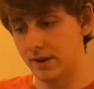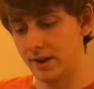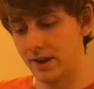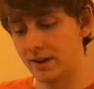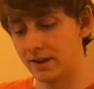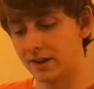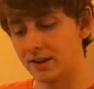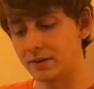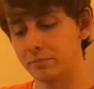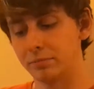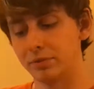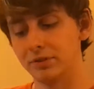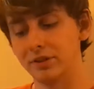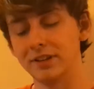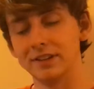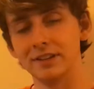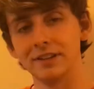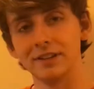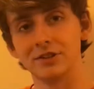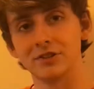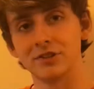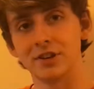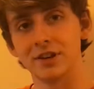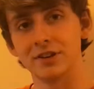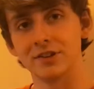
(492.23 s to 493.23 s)
And
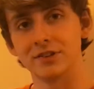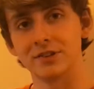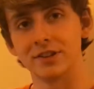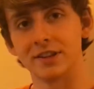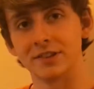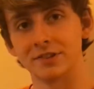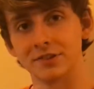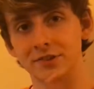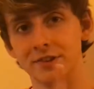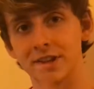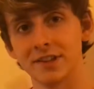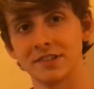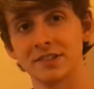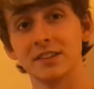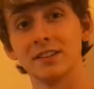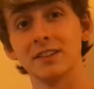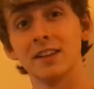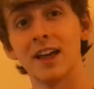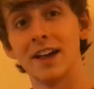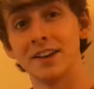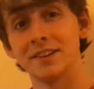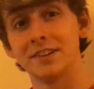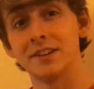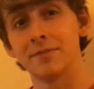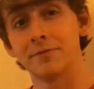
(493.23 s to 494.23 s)
completely change that. So that's a
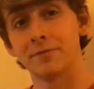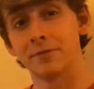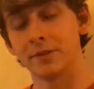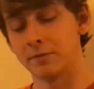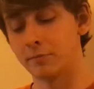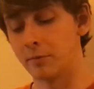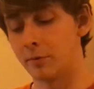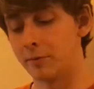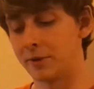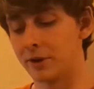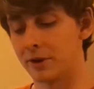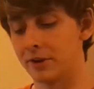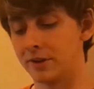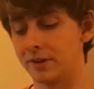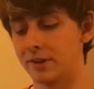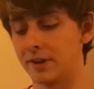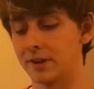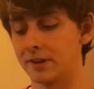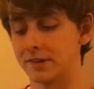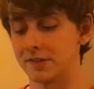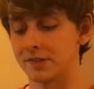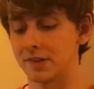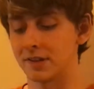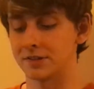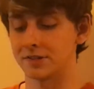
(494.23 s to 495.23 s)
lot different than what we heard on the
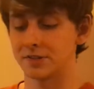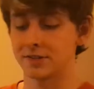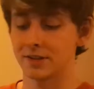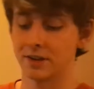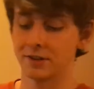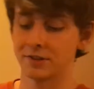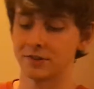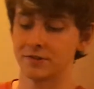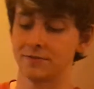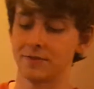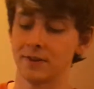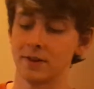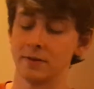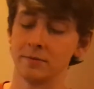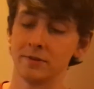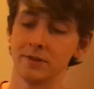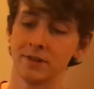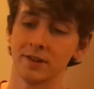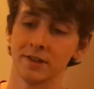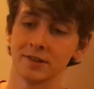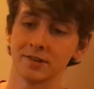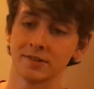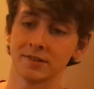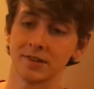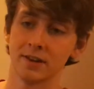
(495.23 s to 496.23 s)
other side. So now let's fade to
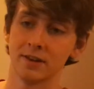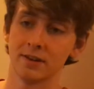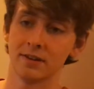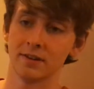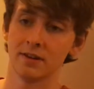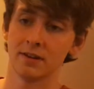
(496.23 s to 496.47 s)
the other side.